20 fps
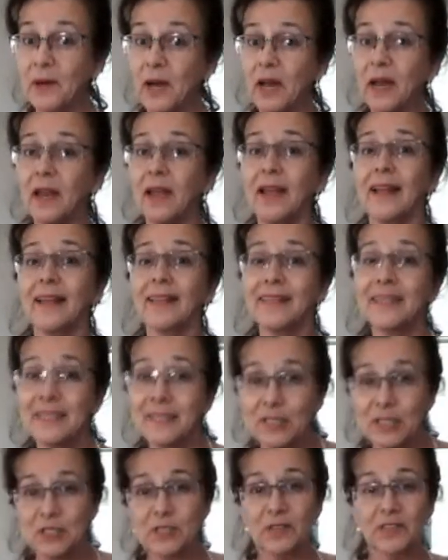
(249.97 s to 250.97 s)
But
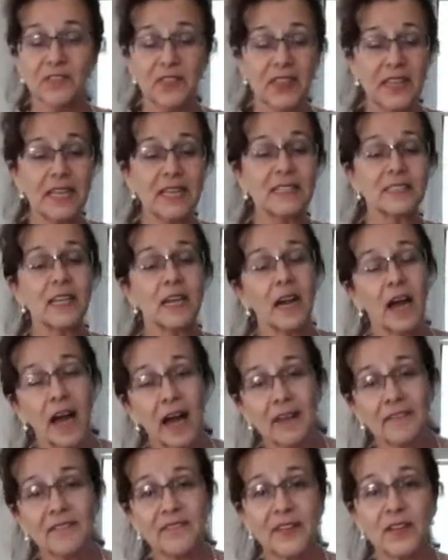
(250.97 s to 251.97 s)
this is the things that
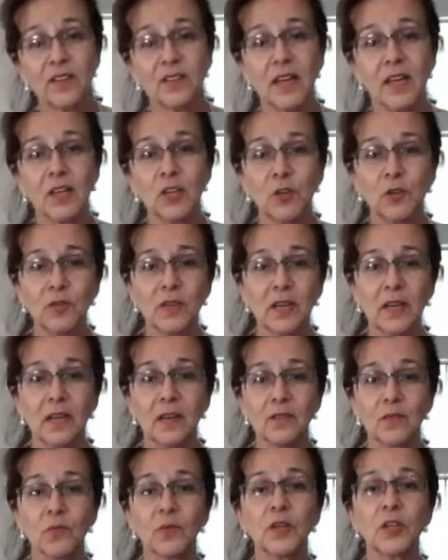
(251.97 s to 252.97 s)
I feel that you
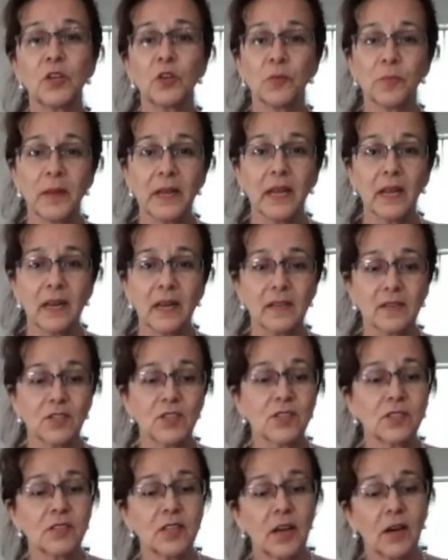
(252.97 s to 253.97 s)
need when you're beginning
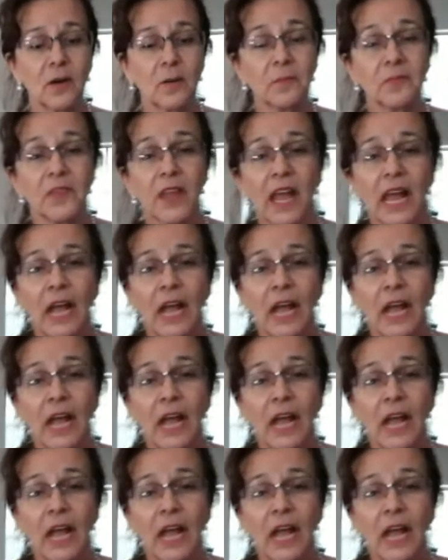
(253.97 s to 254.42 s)
to sew.